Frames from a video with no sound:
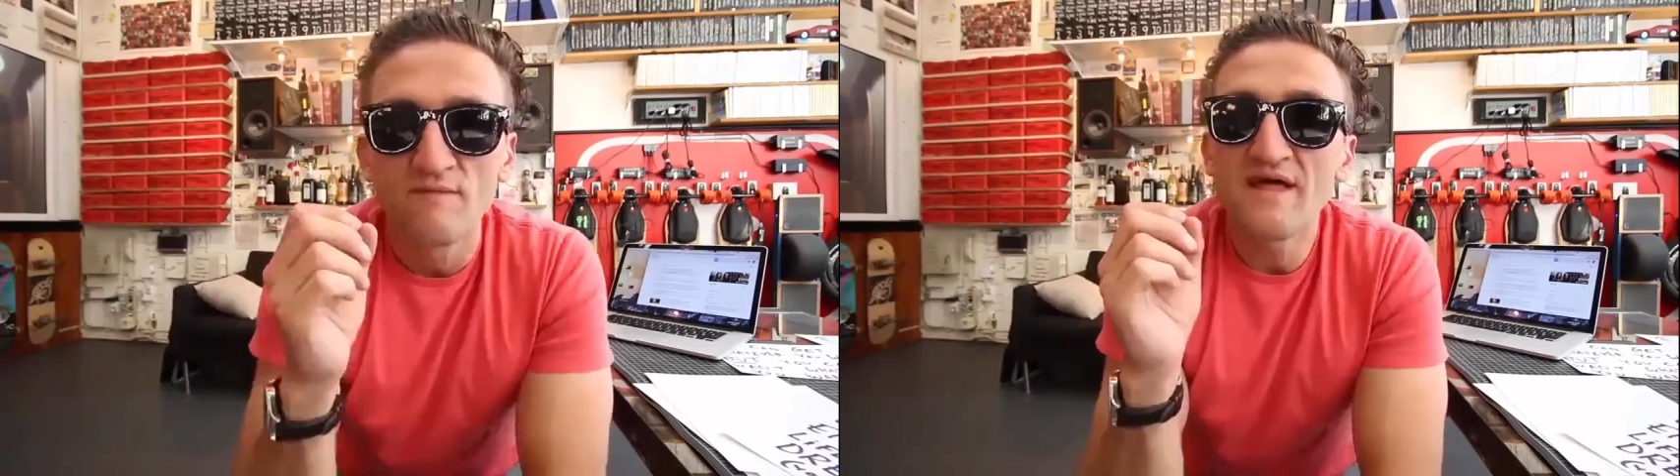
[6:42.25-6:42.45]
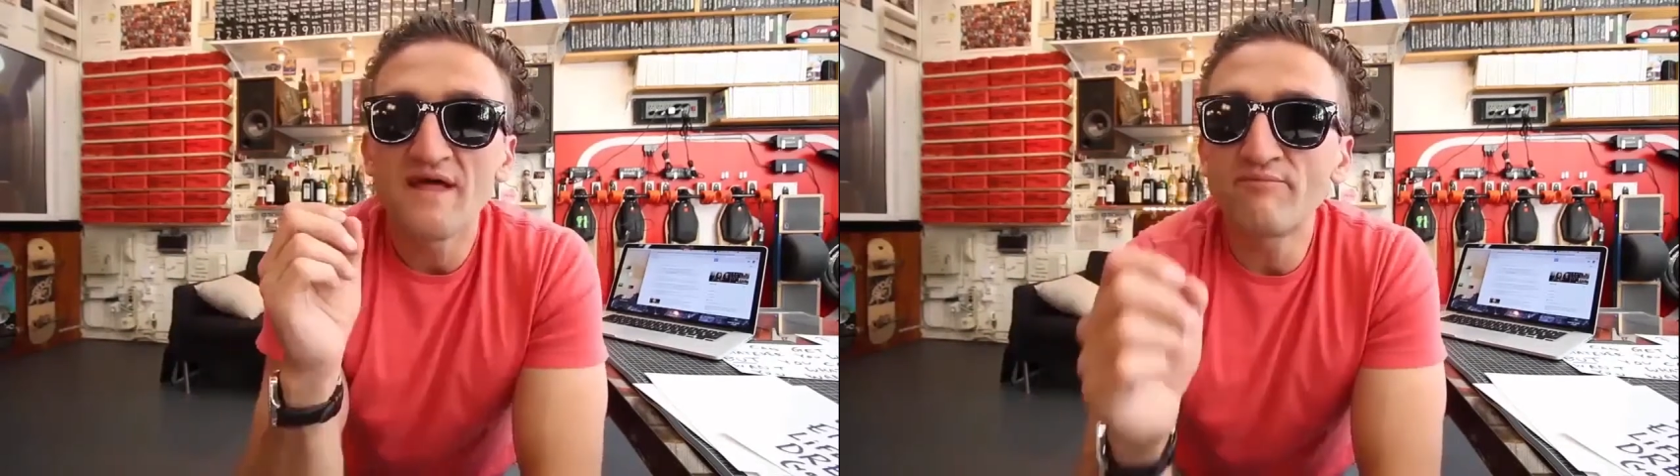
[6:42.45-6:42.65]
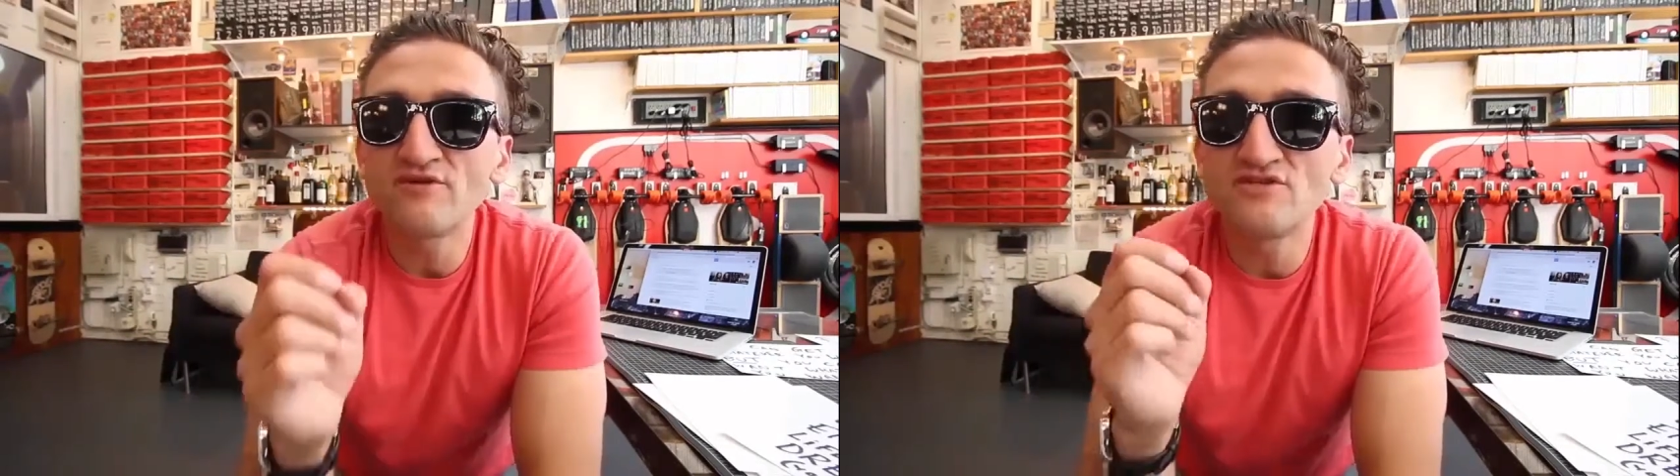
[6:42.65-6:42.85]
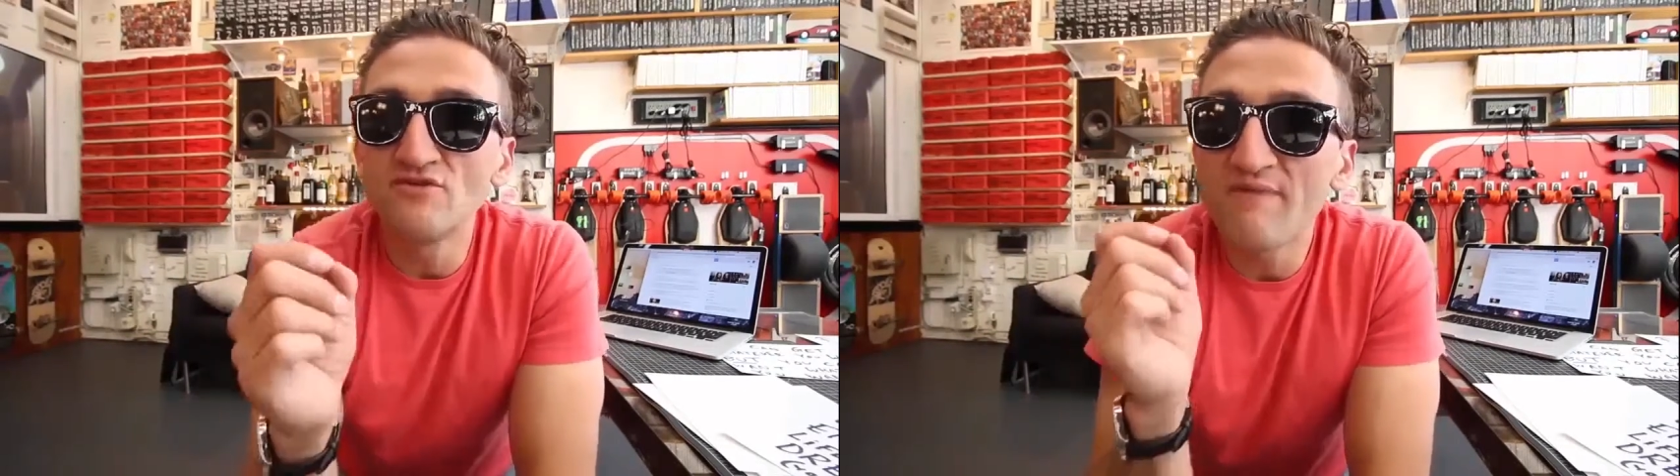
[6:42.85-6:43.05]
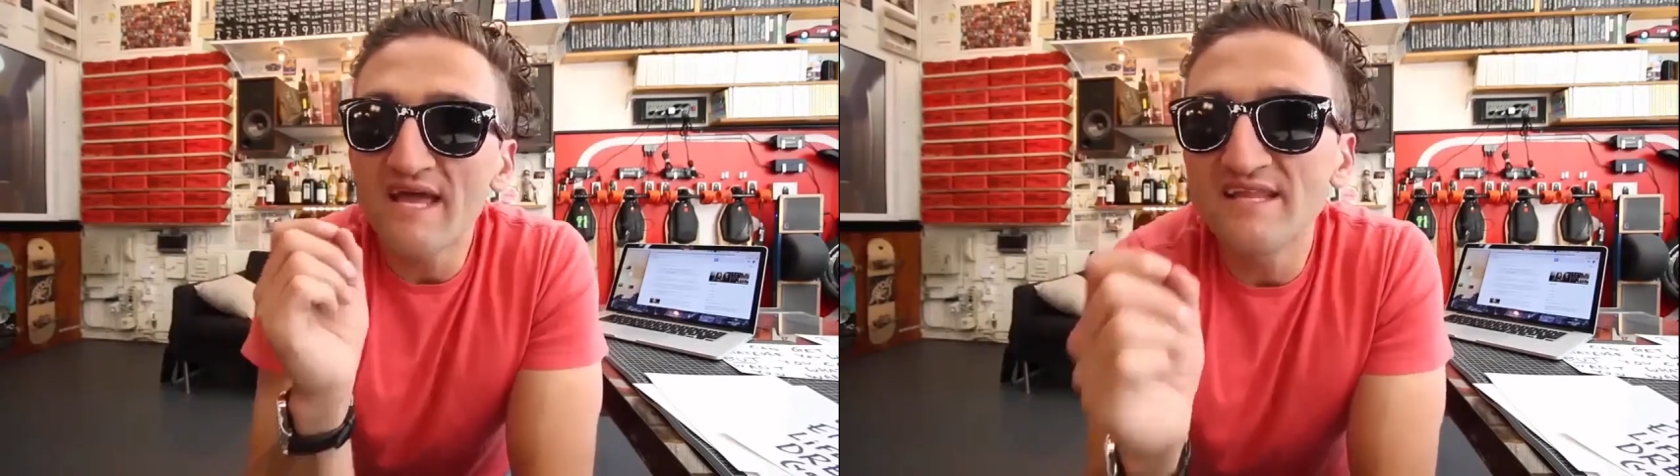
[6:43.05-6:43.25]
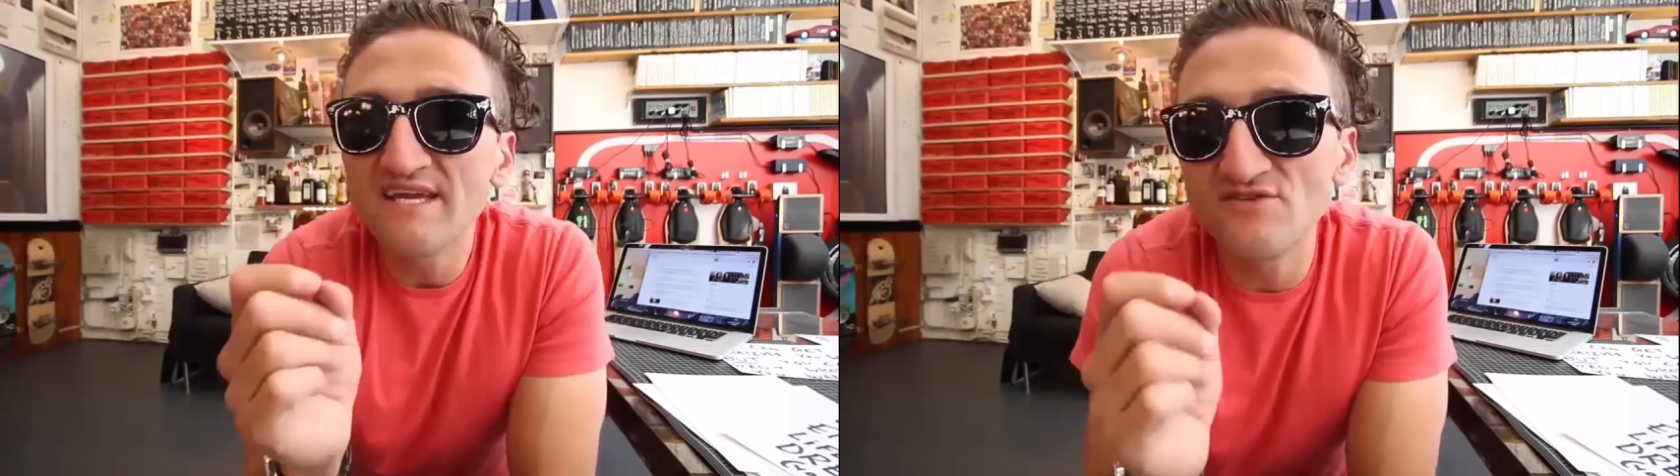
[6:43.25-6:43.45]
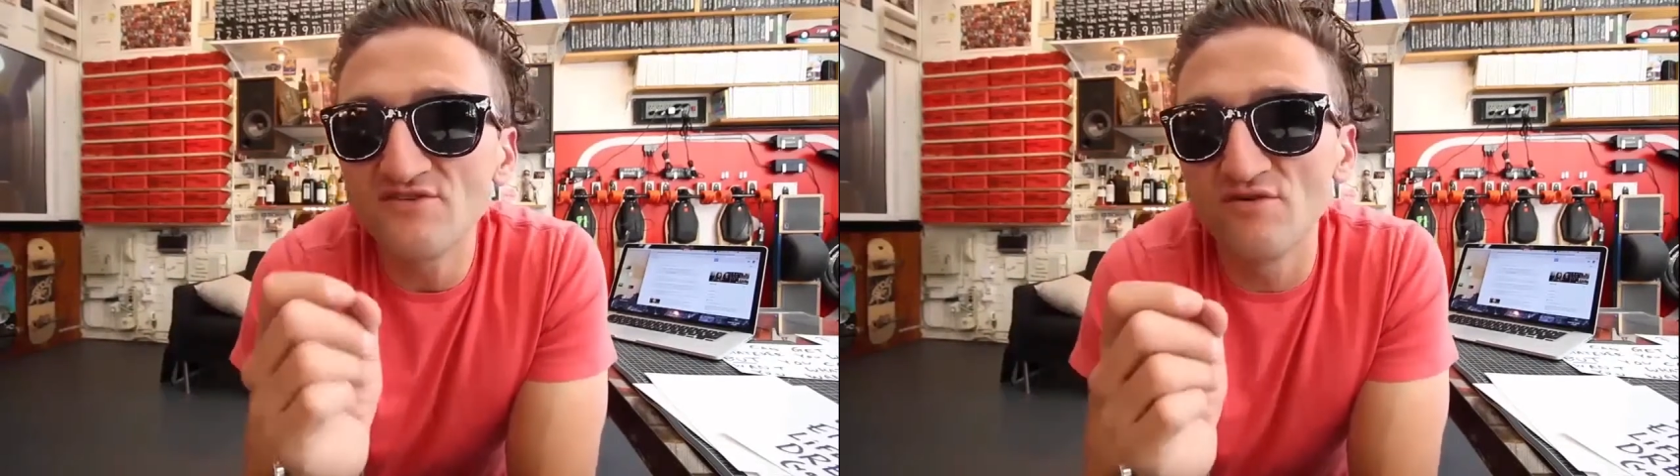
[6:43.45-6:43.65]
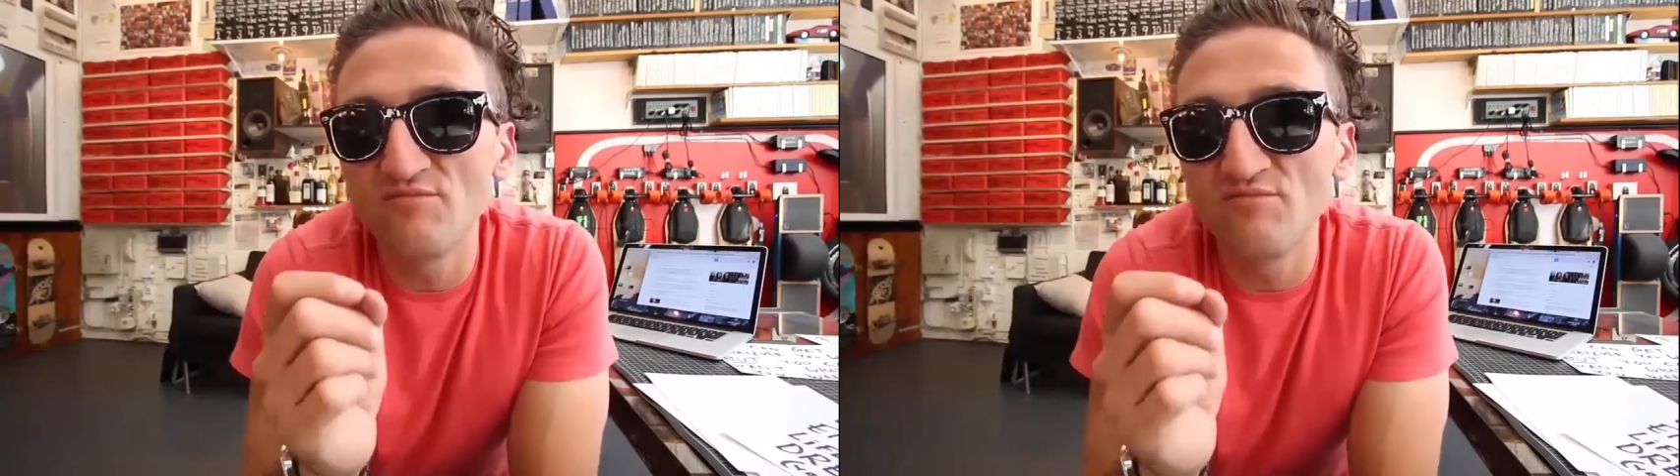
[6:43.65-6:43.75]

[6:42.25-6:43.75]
That pursuit may lead you to a